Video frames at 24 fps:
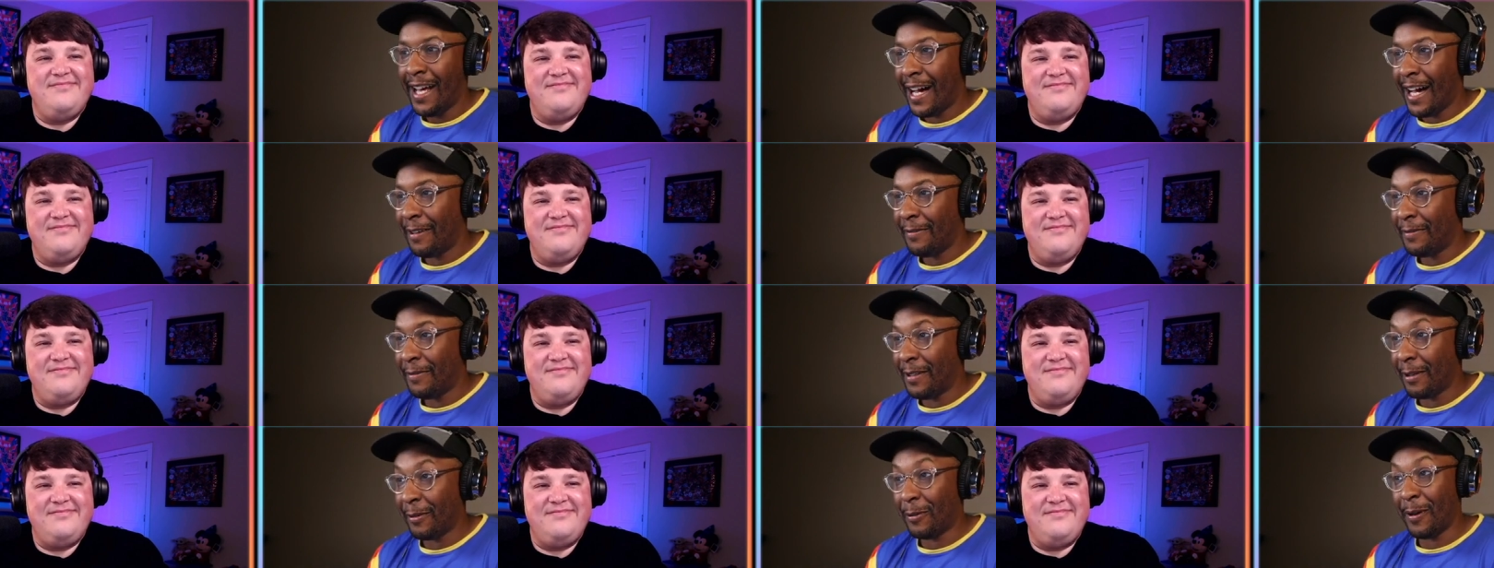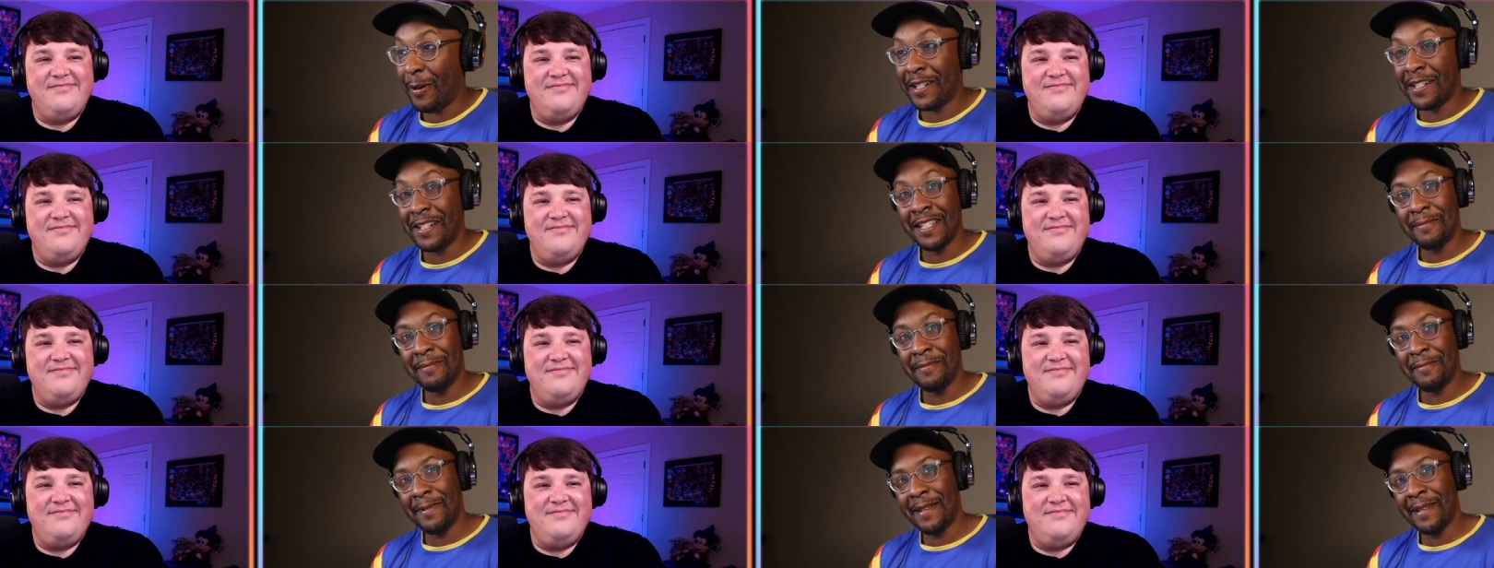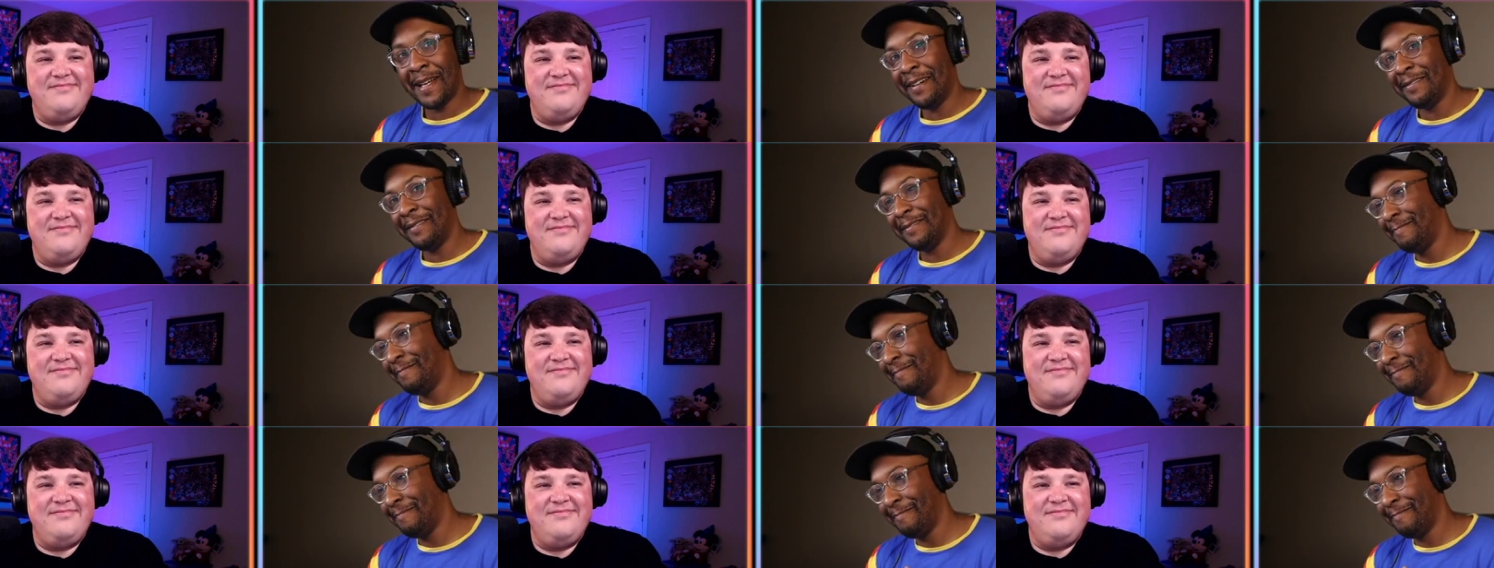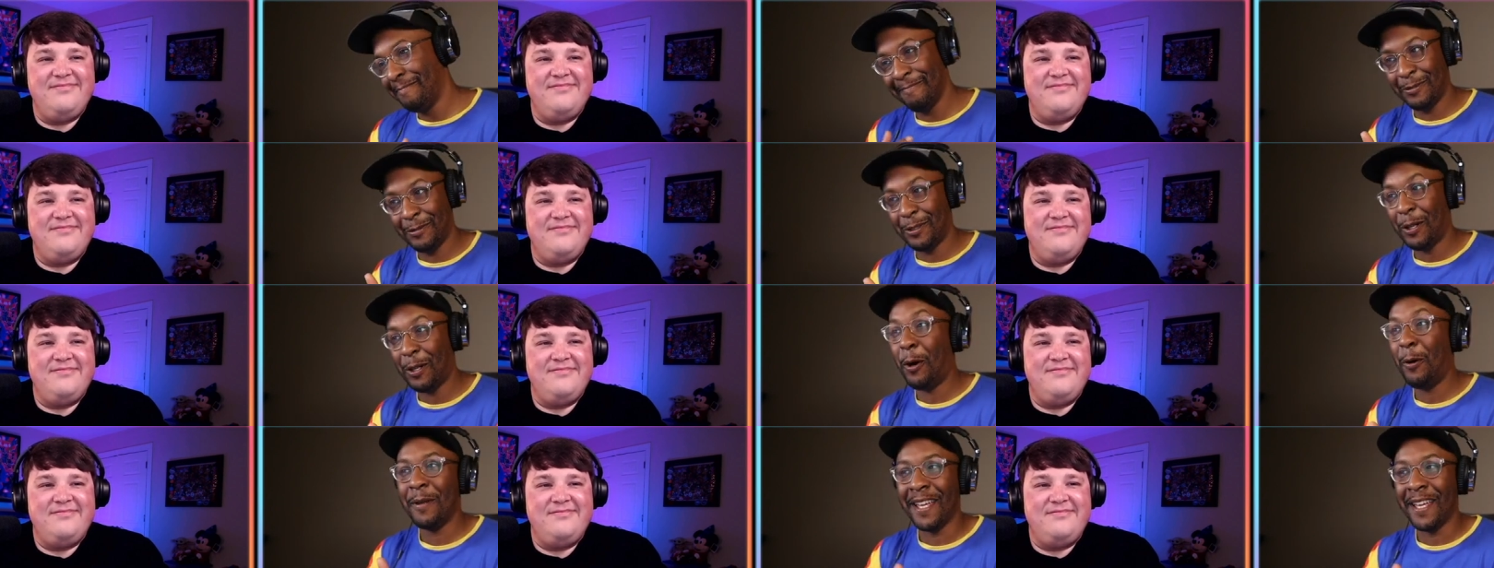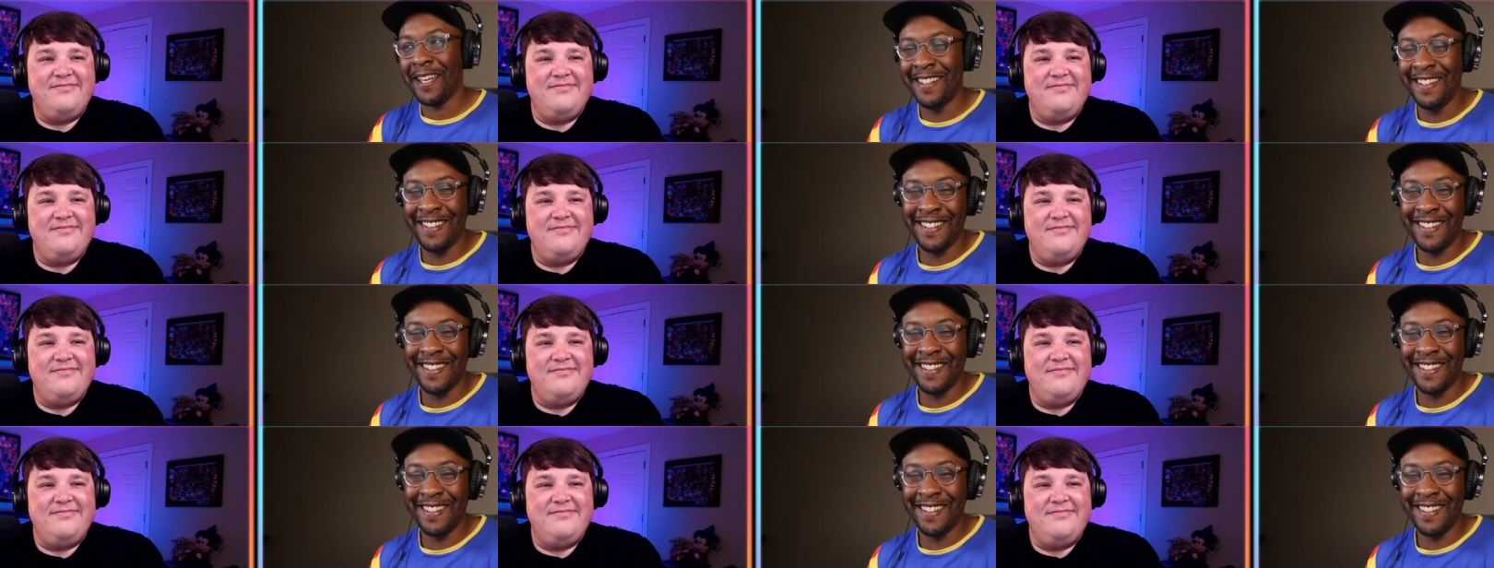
Speaker 1: uh, if you have questions about Colby